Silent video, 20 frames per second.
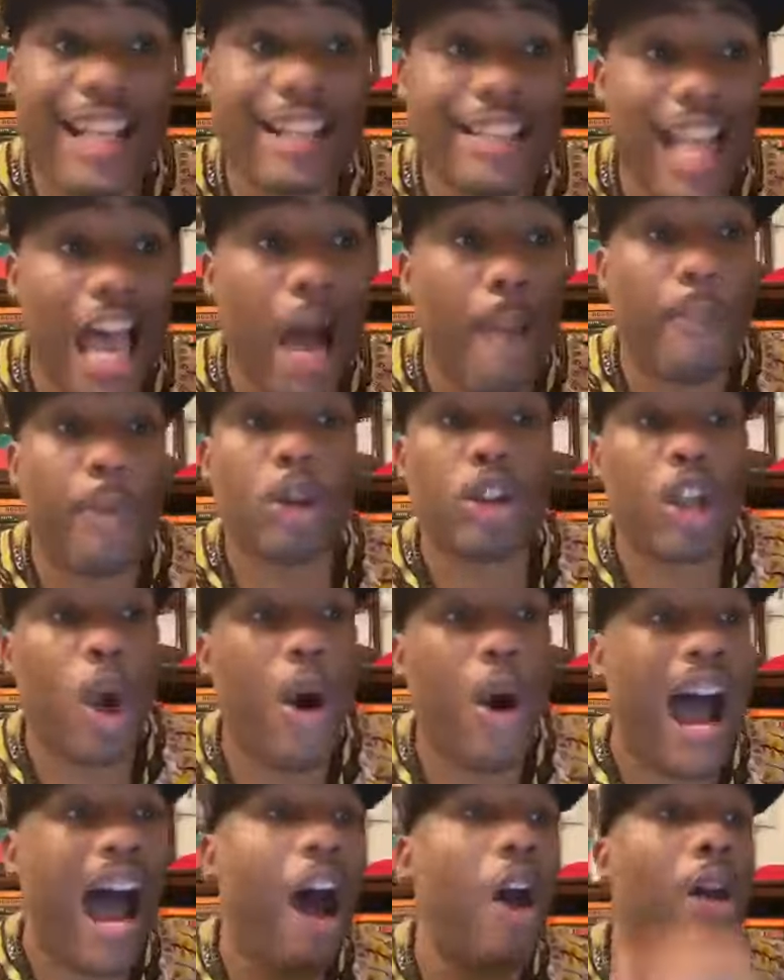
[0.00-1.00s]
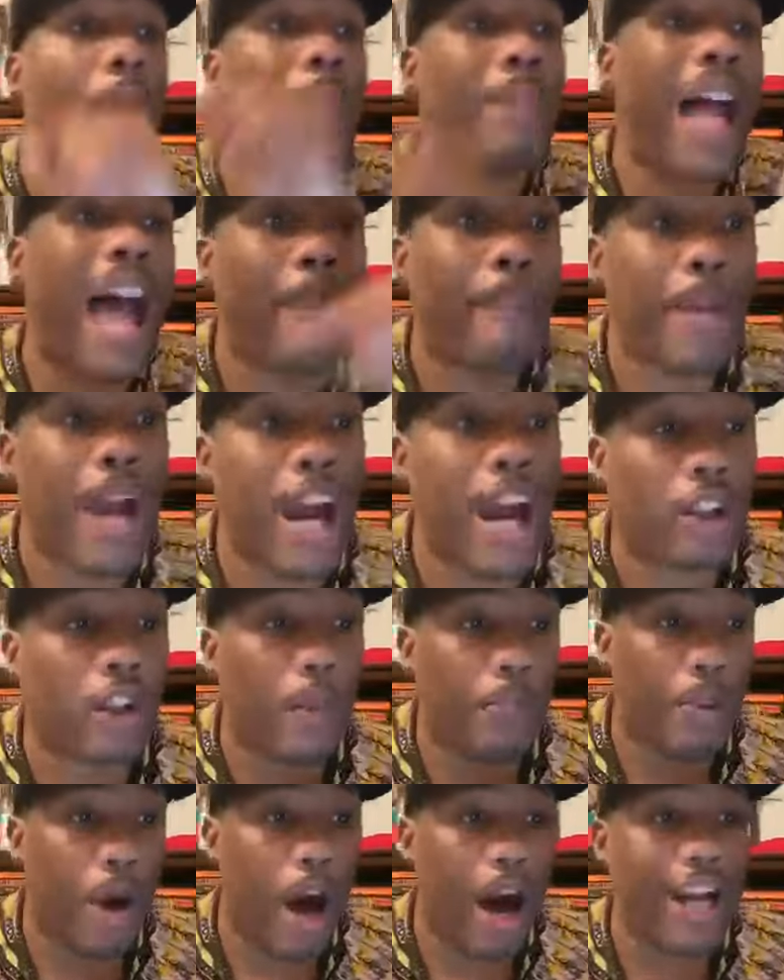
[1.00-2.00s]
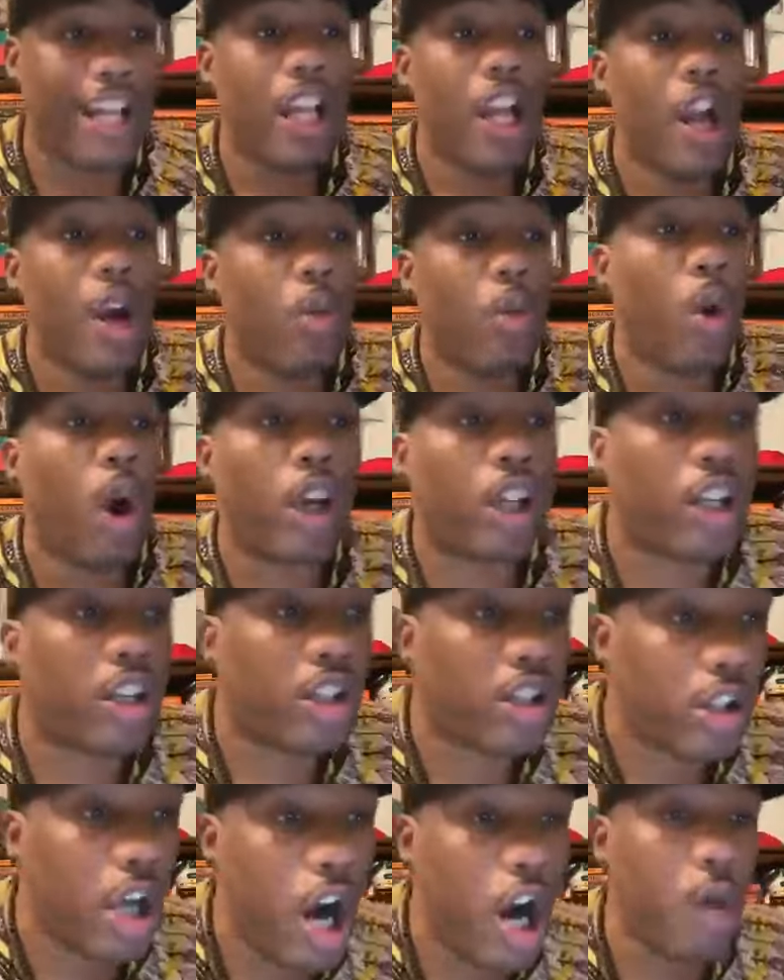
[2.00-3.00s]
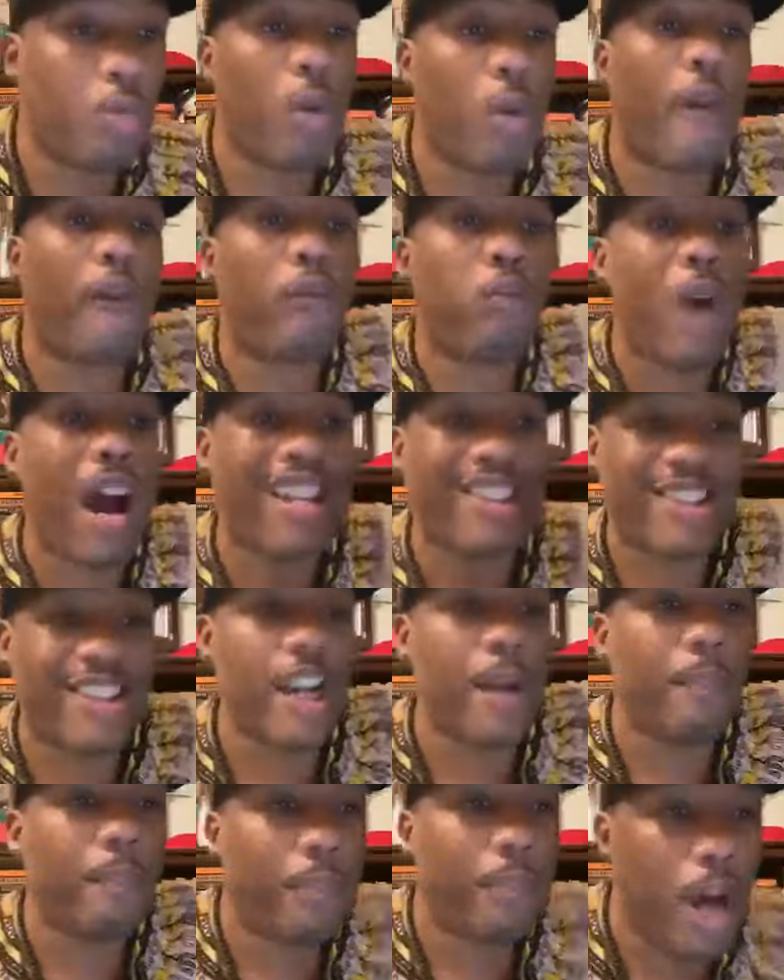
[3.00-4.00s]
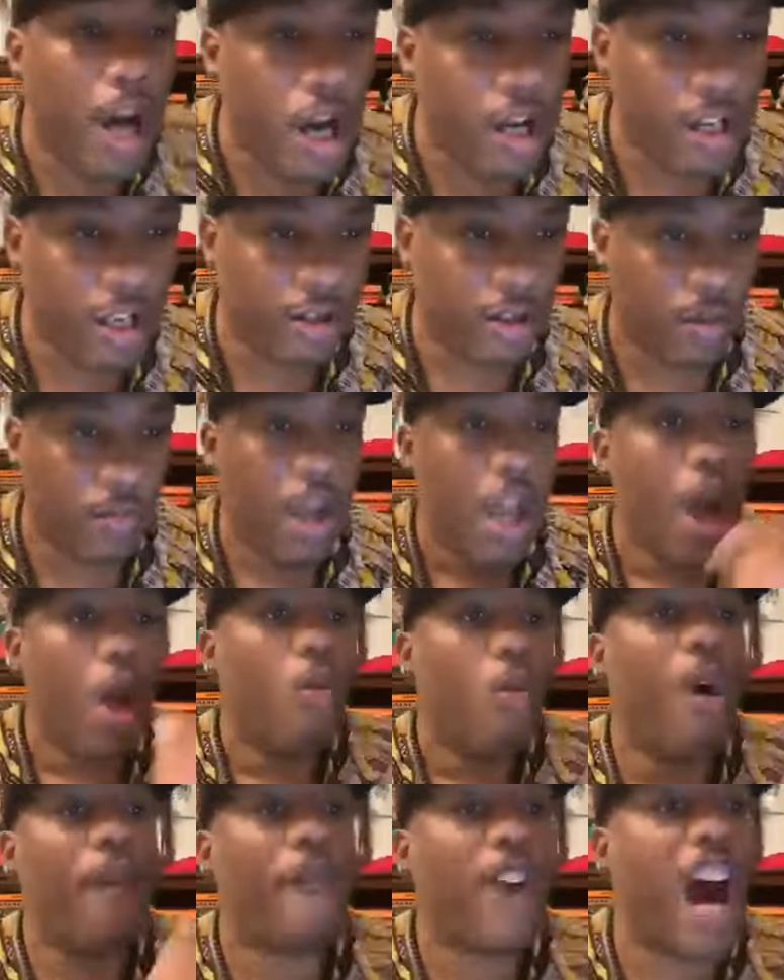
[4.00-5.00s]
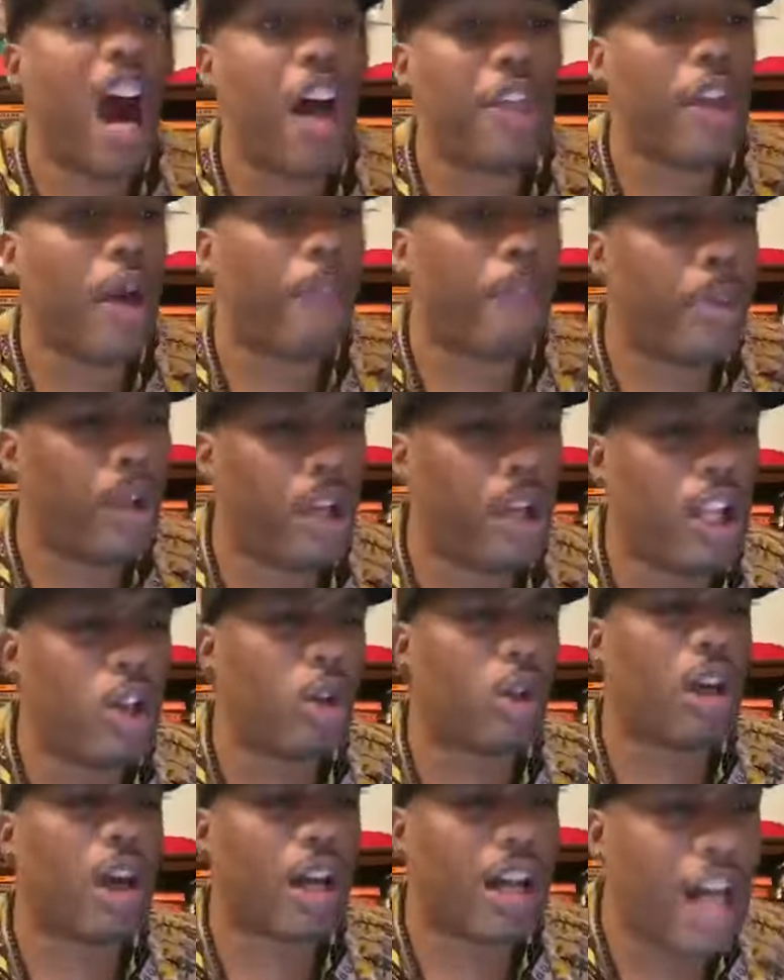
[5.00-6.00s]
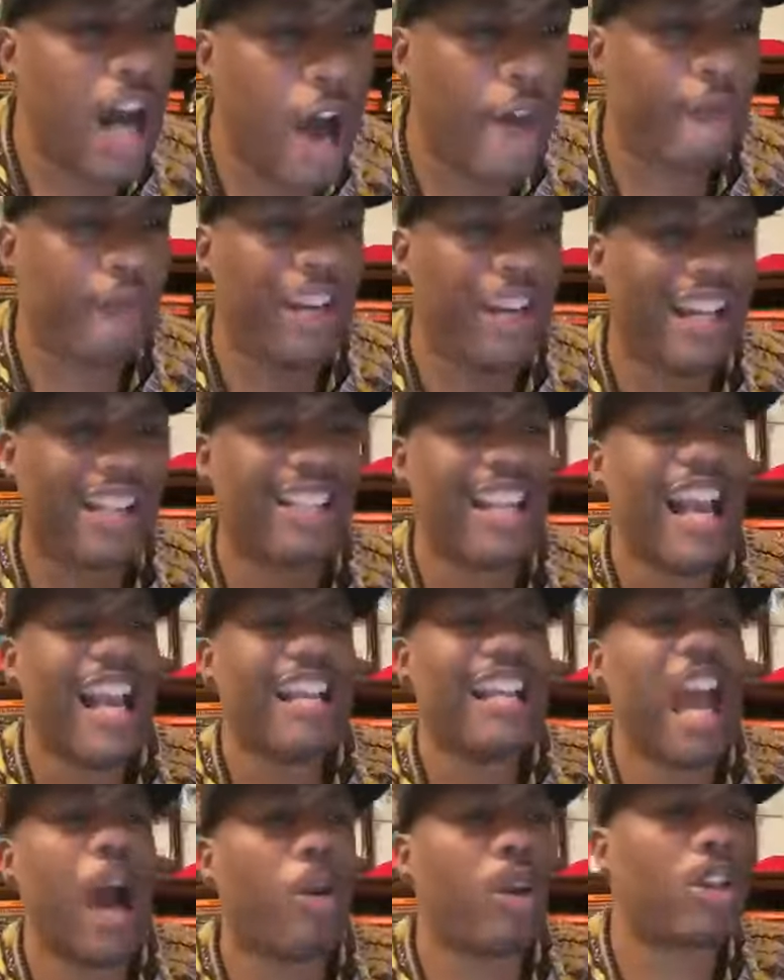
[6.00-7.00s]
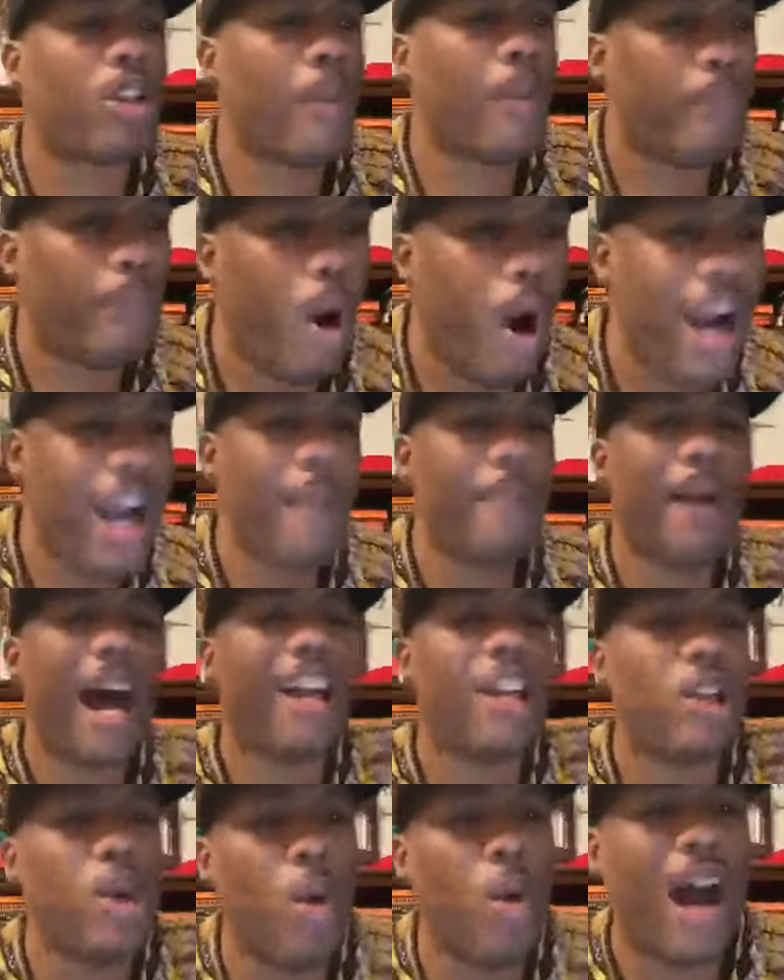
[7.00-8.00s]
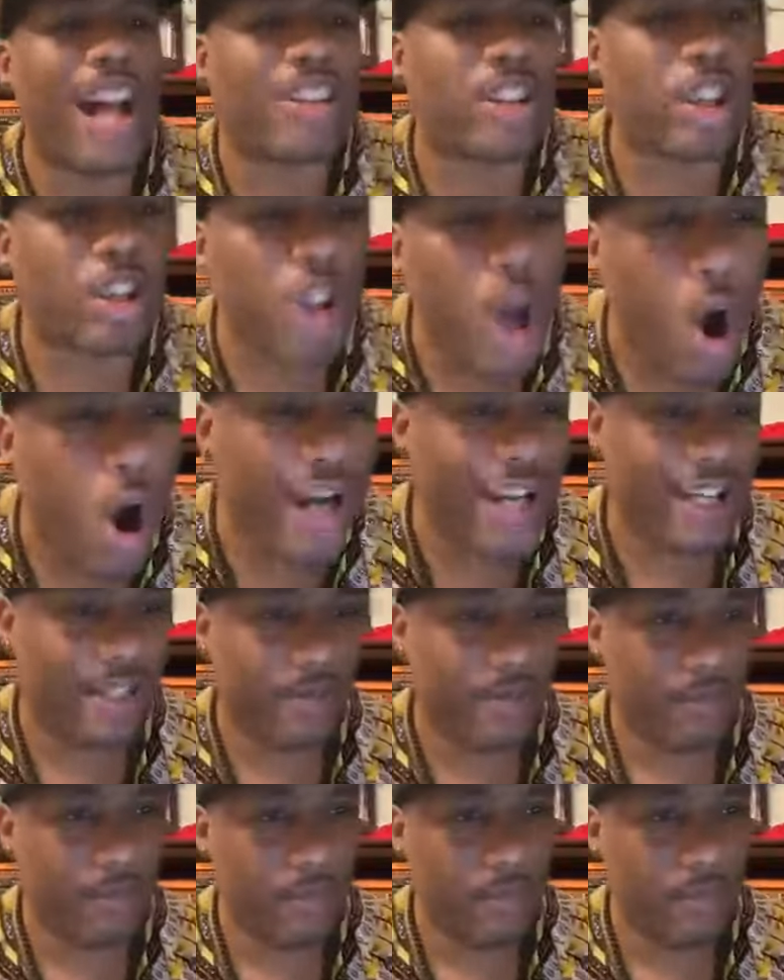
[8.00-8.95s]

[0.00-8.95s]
examples show how the Black Panther Party were concerned with Western imperialism with other political conflicts that were supported by the U.S. authorities.